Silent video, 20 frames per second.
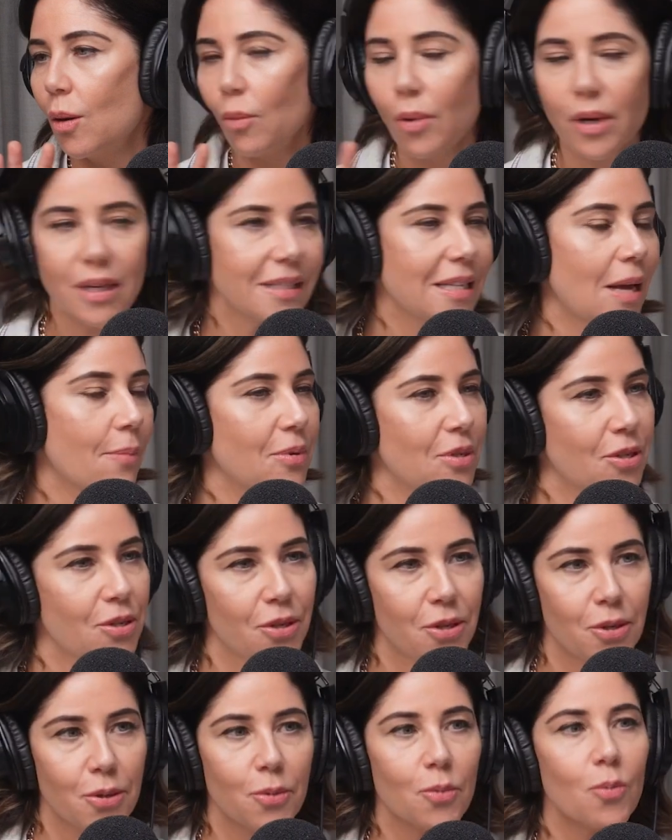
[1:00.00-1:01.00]
What has happened to
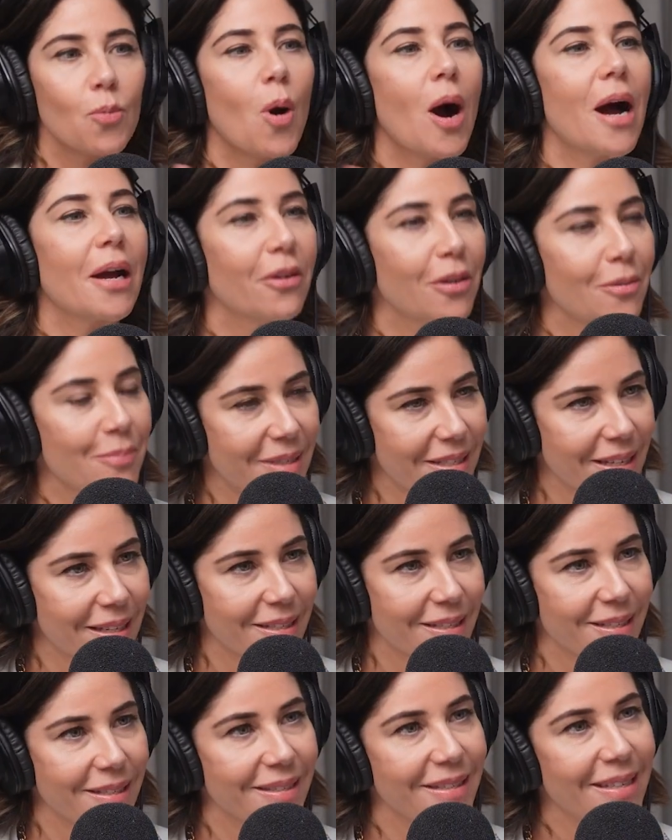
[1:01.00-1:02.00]
you? Why you're
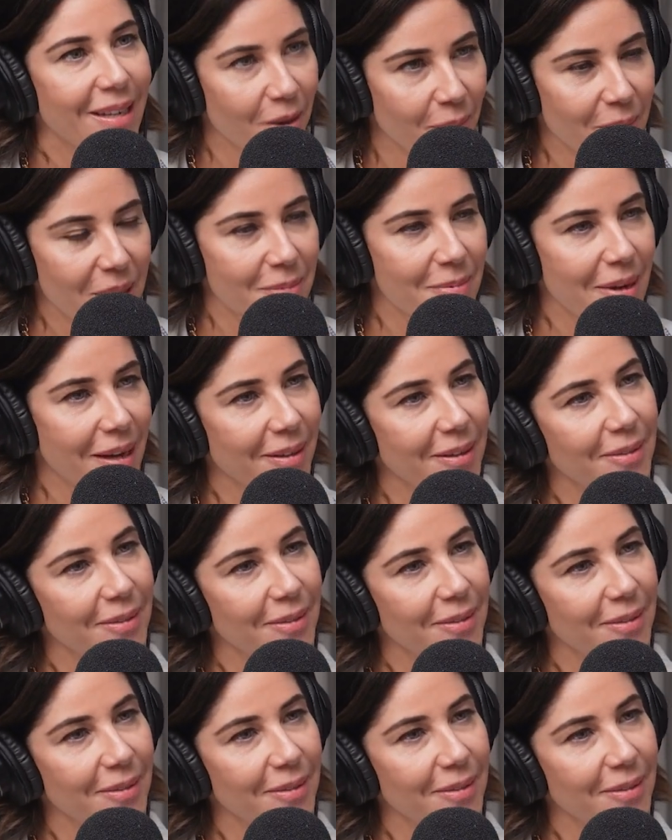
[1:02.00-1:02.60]
obsessed? Tell me about